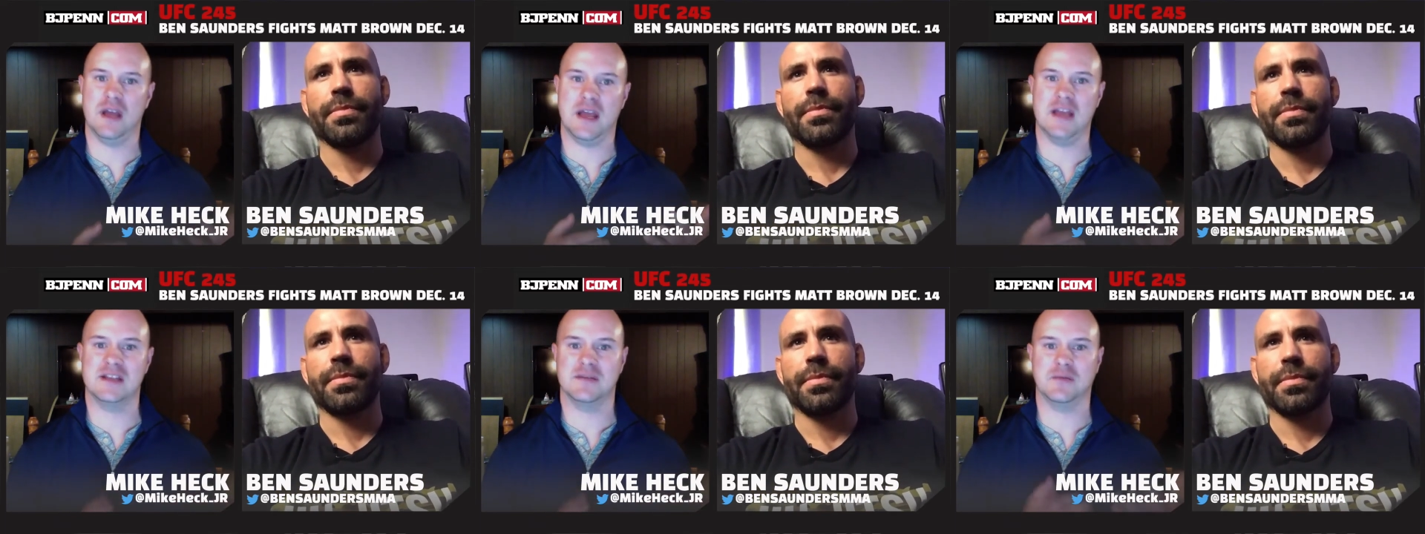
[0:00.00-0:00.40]

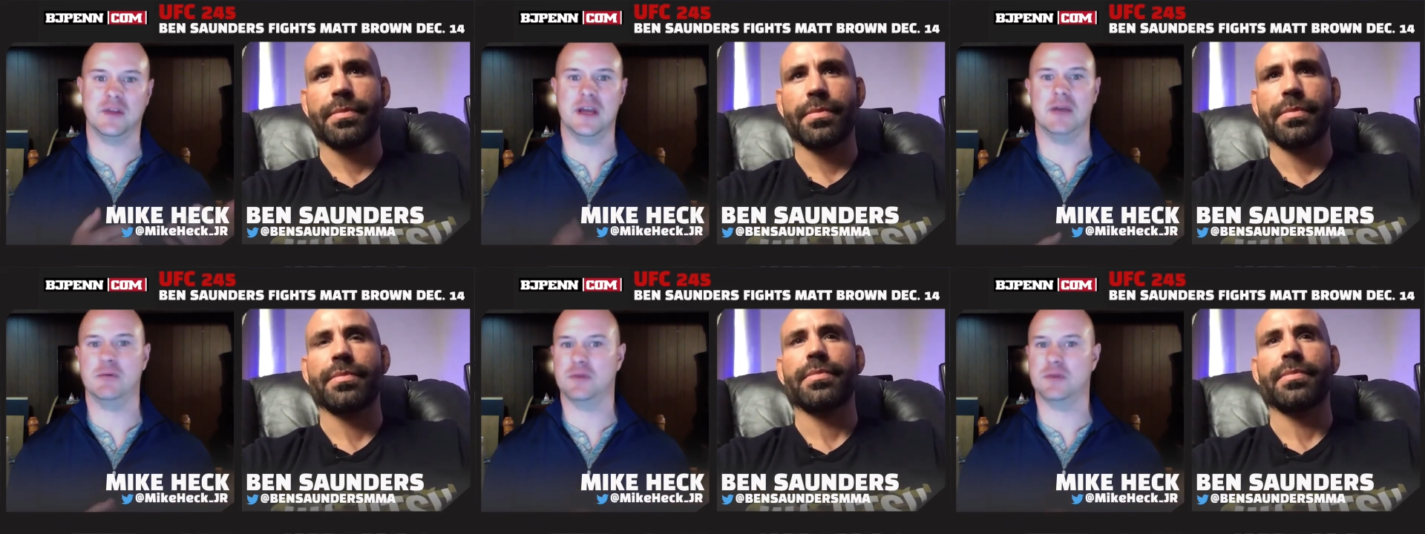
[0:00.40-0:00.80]
Speaker 1: as of
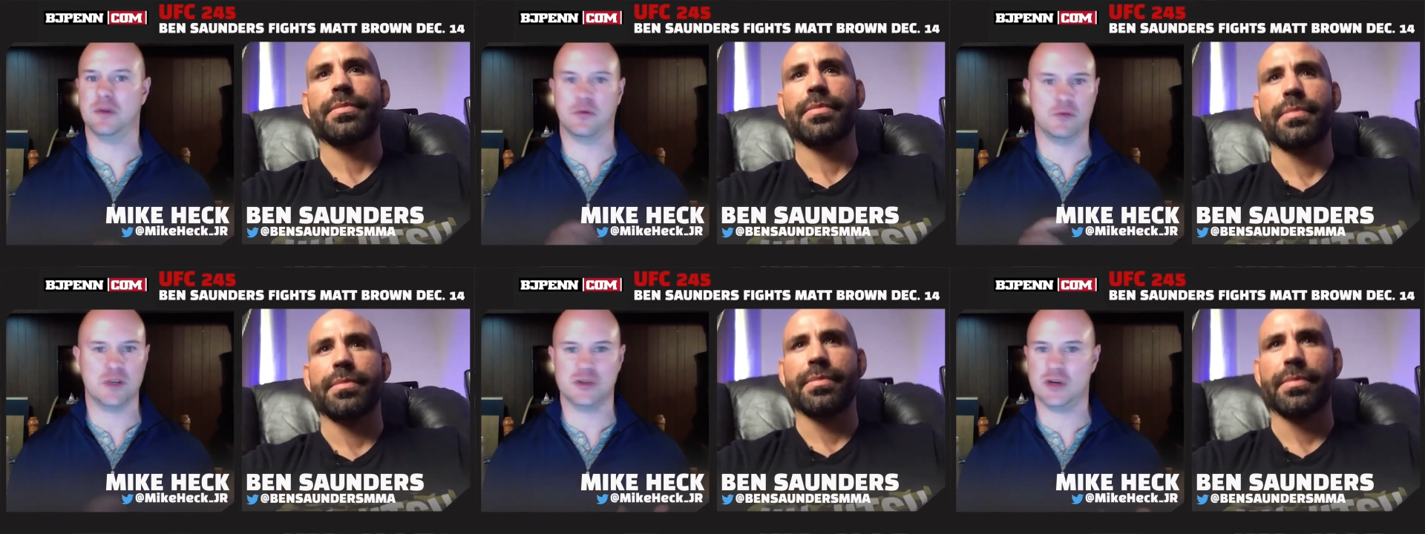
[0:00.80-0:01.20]
late with the
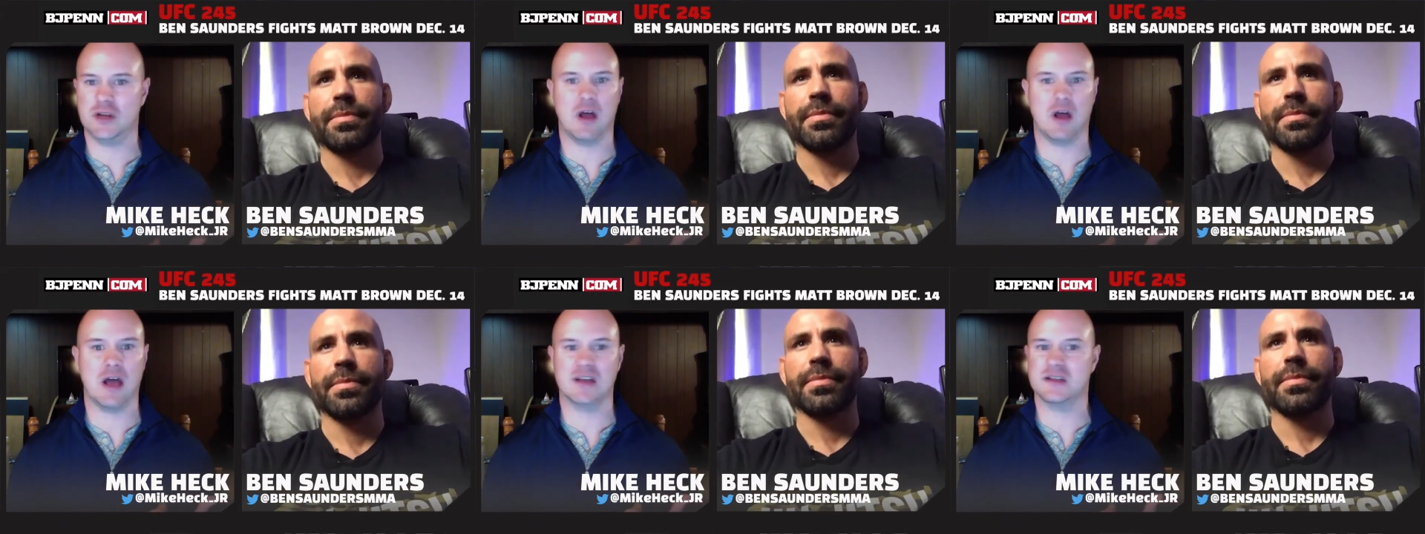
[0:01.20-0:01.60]
three
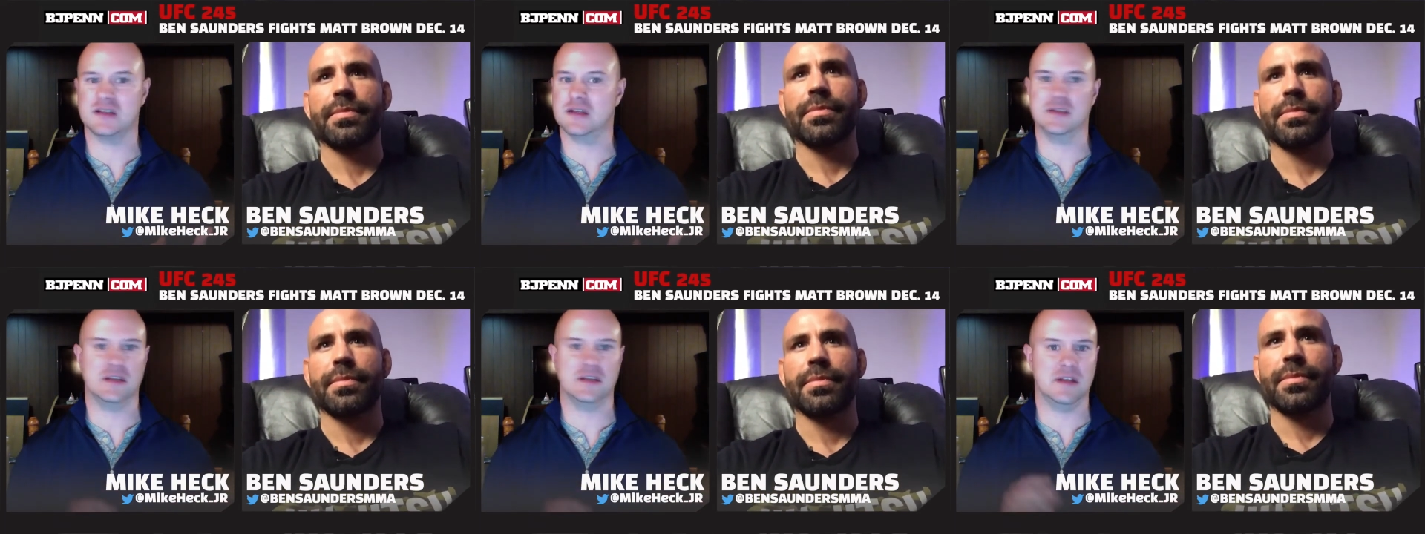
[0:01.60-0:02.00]
straight
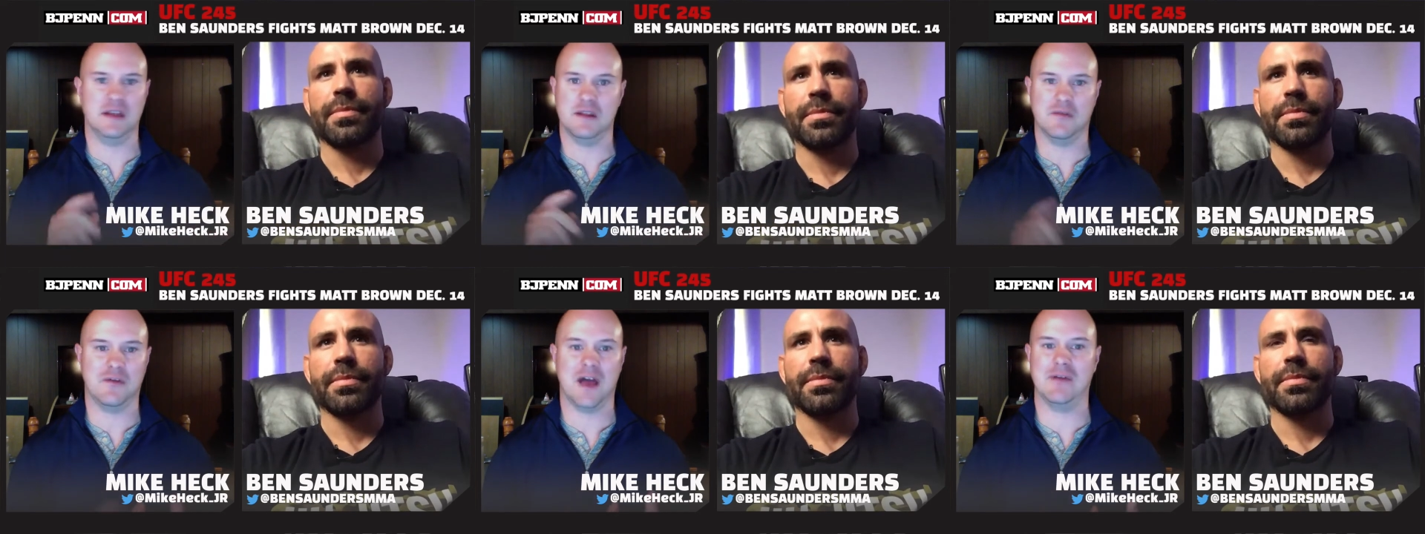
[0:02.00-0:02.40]
losses
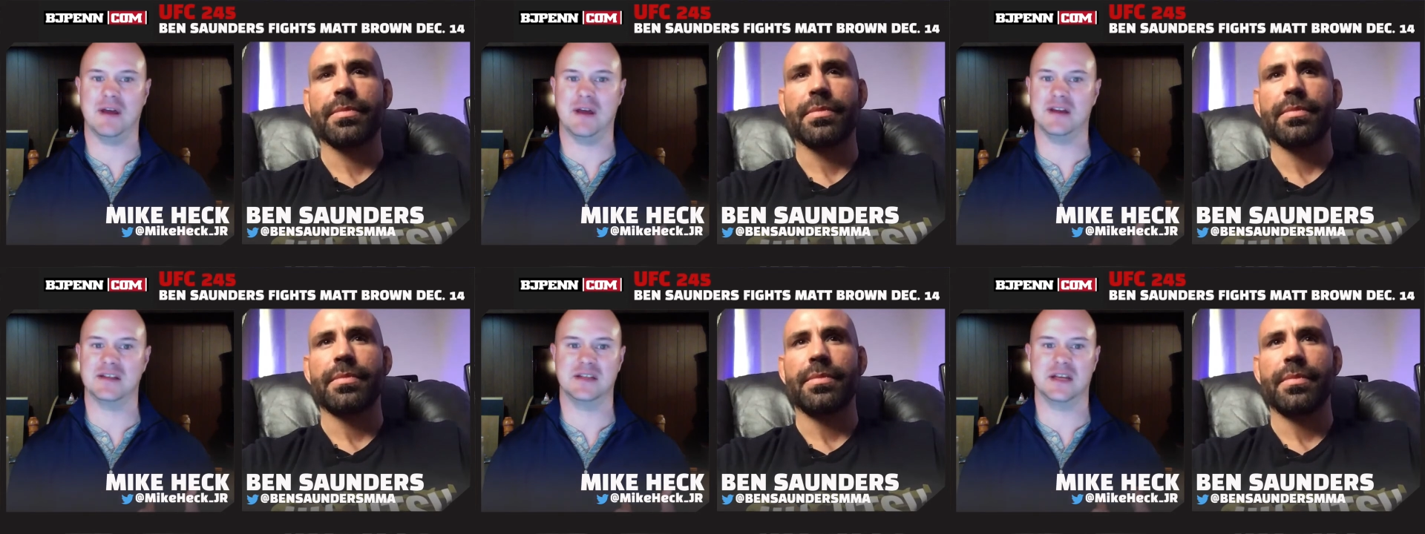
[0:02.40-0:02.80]
and the five
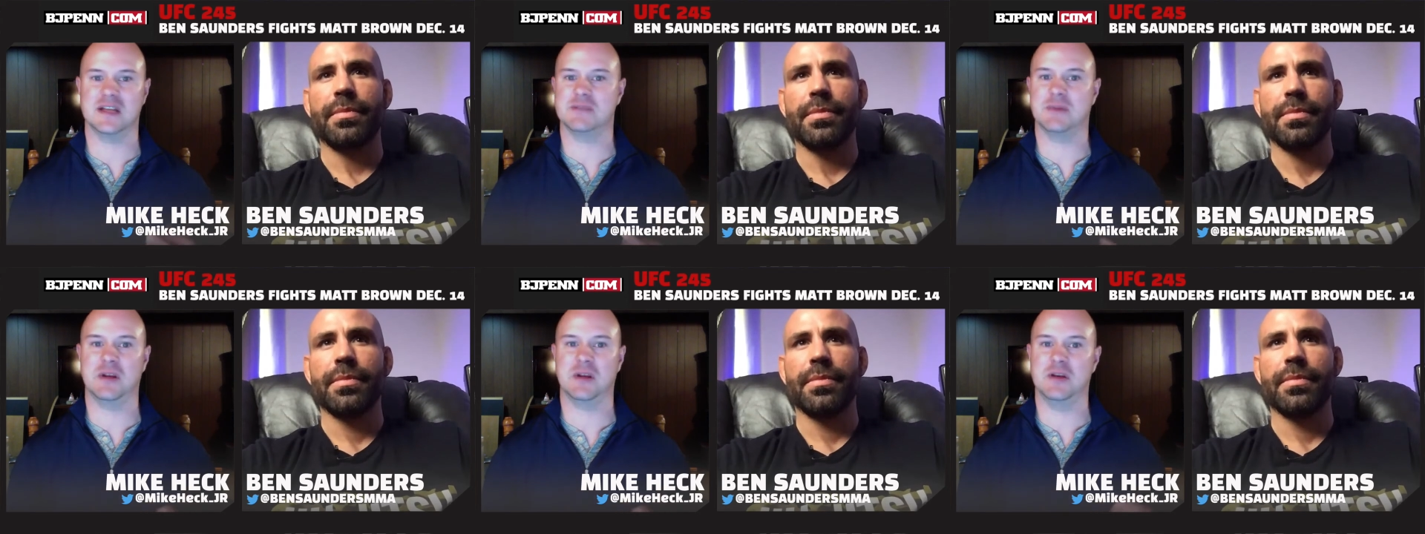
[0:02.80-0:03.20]
out of
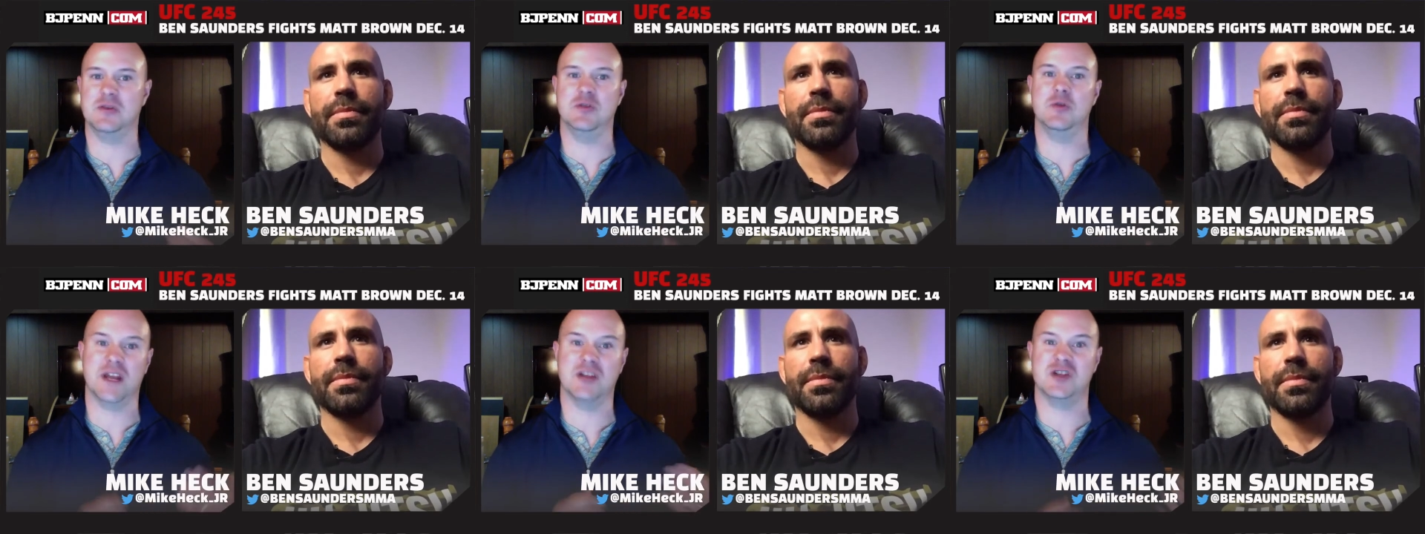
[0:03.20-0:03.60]
six, but you
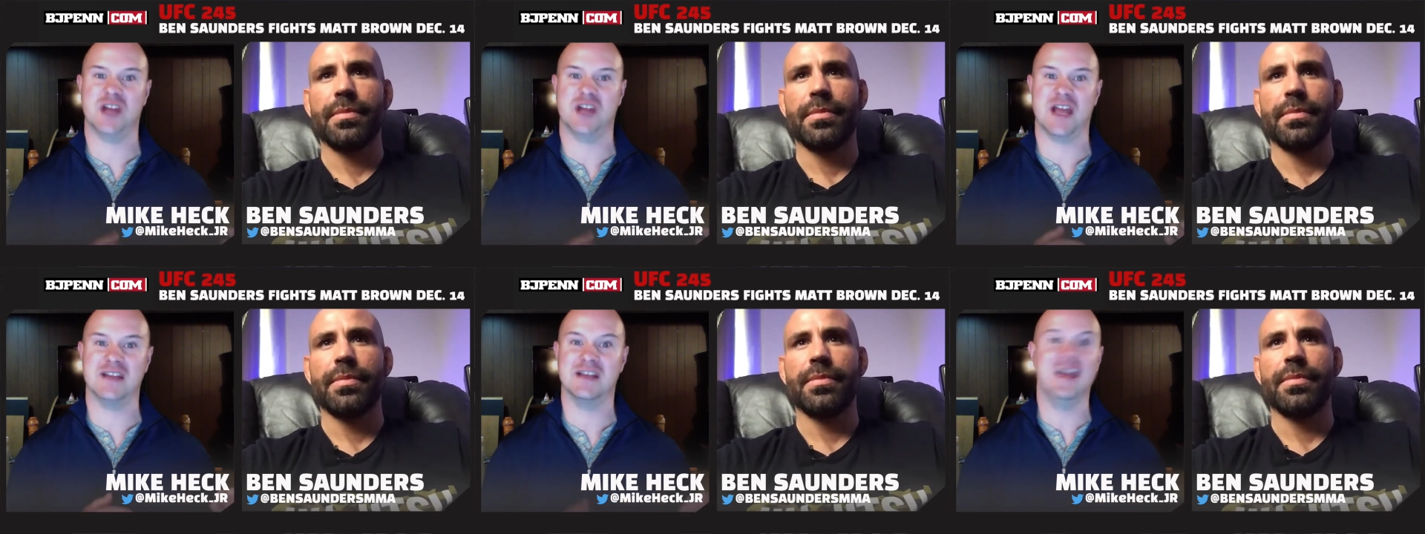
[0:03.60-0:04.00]
do get a
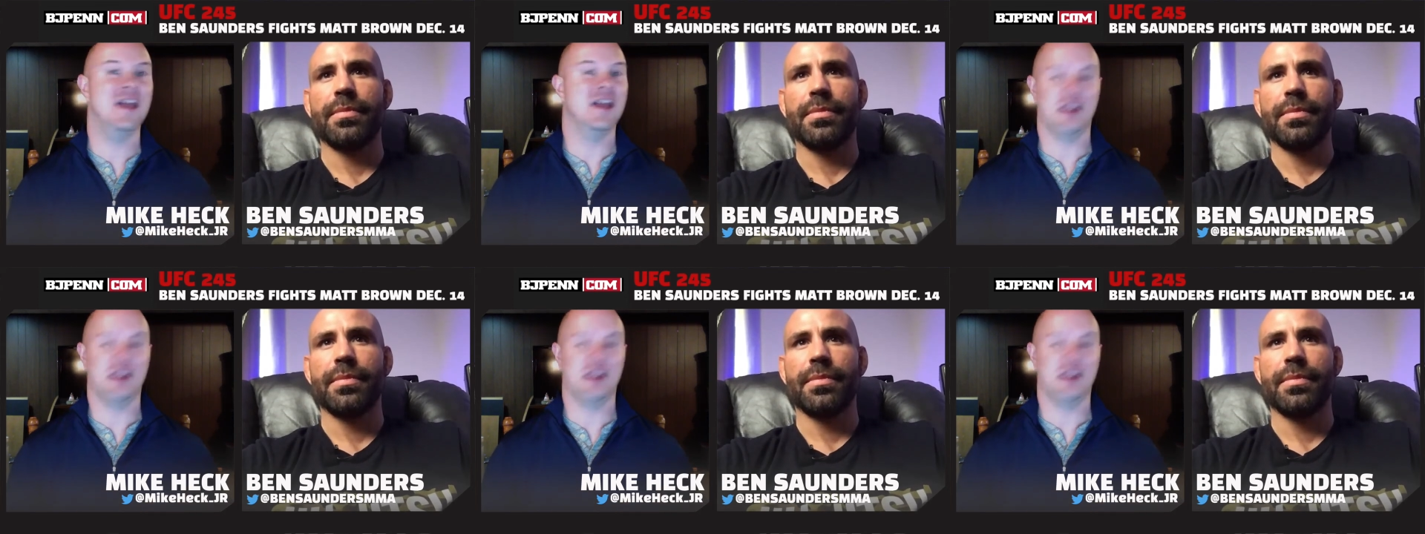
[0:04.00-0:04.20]
chance.